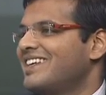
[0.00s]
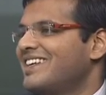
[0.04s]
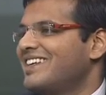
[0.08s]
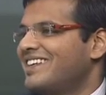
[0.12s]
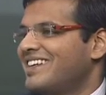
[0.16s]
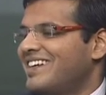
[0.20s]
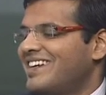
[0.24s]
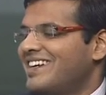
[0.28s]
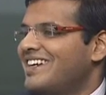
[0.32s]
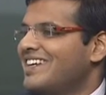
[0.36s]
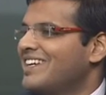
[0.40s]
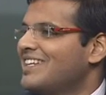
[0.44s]

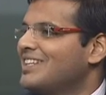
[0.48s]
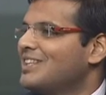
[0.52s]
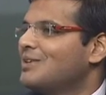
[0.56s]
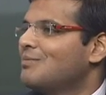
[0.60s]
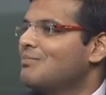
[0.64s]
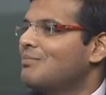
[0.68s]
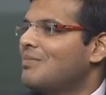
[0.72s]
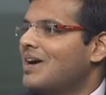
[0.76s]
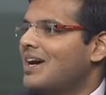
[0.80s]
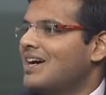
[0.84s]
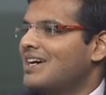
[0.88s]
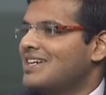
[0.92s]
Right? In the
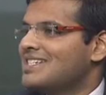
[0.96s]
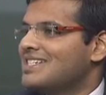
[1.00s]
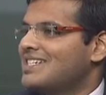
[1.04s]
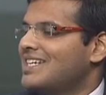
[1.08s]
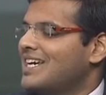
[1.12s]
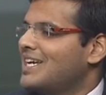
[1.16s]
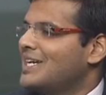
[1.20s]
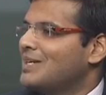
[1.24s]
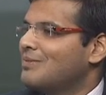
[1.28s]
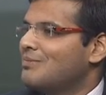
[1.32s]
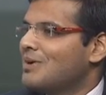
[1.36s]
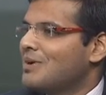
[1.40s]
past, I
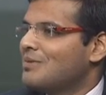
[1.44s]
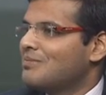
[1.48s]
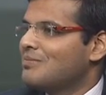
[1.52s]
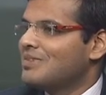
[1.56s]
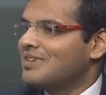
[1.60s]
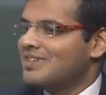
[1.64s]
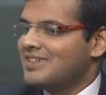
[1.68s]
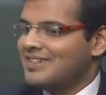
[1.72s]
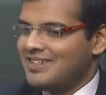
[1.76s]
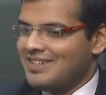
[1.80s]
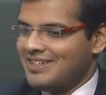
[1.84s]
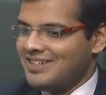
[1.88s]

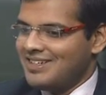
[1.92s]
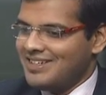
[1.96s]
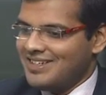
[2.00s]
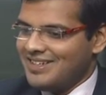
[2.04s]
remember